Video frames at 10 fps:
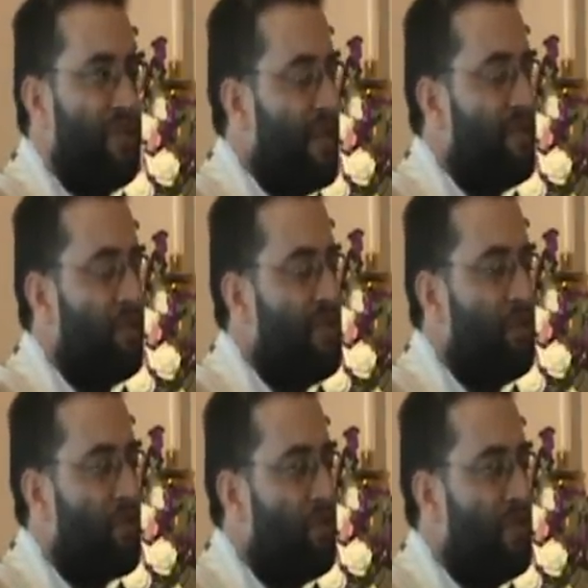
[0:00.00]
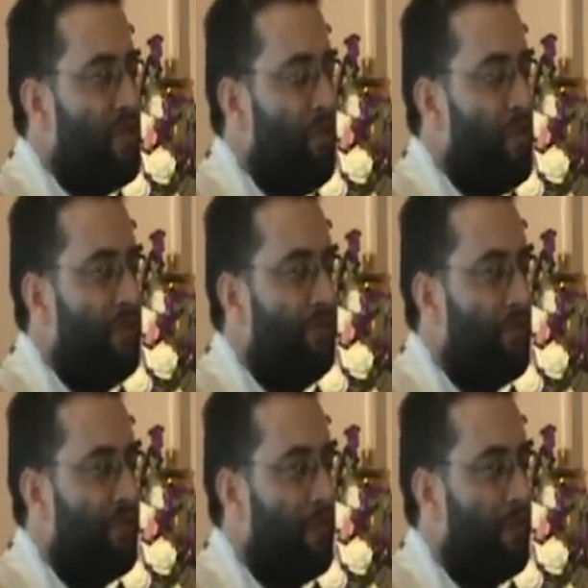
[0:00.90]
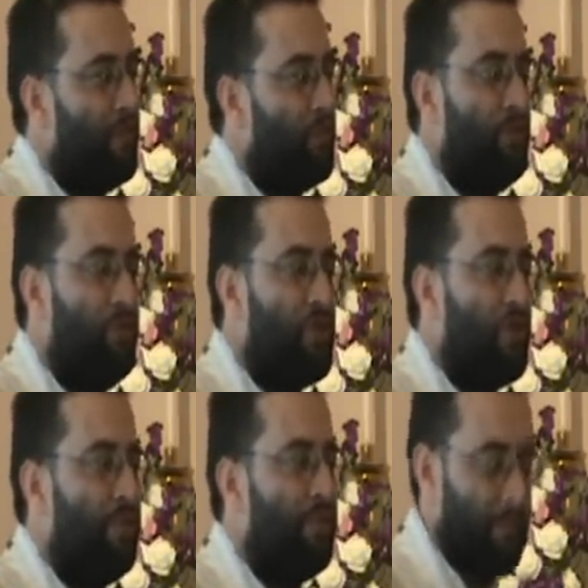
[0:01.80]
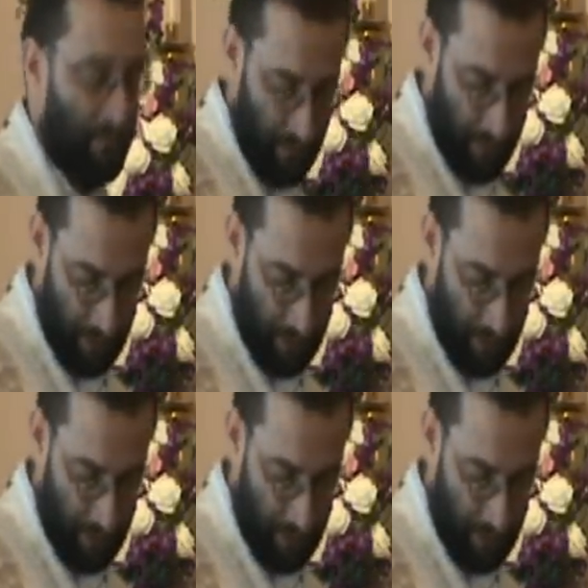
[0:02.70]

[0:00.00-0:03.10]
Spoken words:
Because the situation is not ready for them to do the jump.